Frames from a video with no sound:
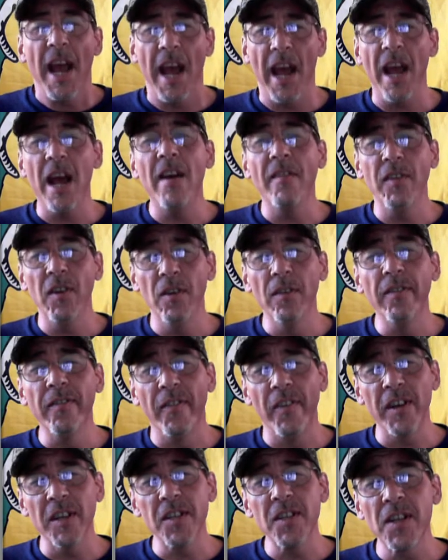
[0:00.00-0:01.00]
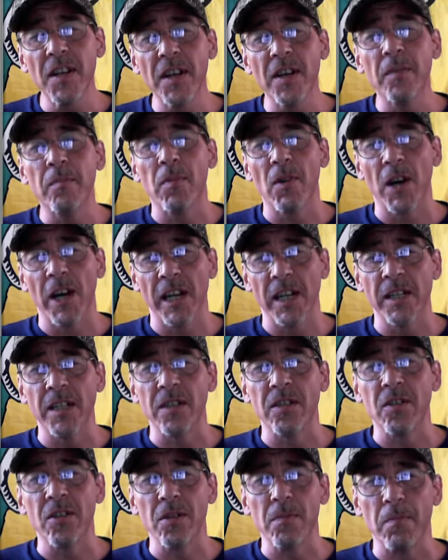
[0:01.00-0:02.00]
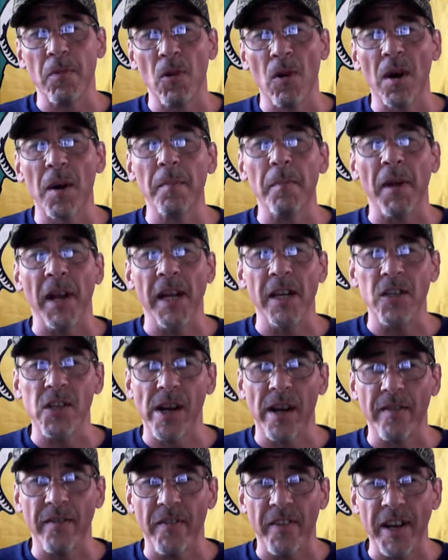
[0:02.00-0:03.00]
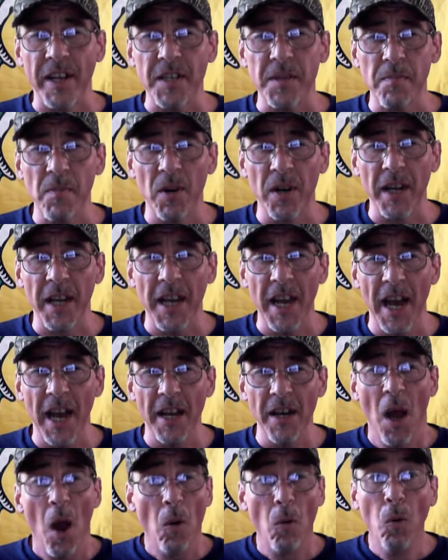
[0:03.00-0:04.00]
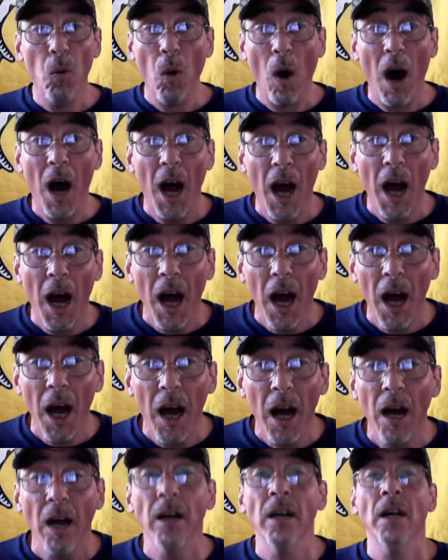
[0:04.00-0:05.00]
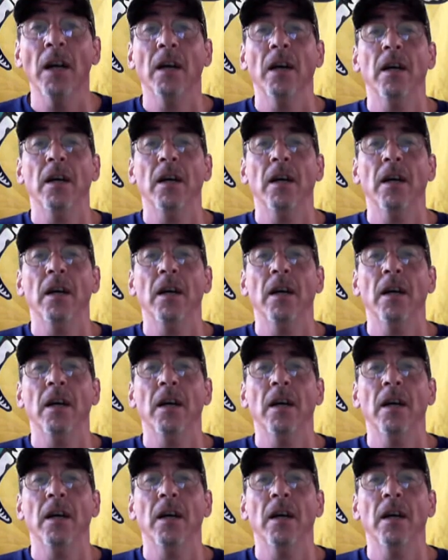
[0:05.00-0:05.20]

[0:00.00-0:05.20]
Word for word: Have you visited Brandon's support page on Facebook yet? Whoa.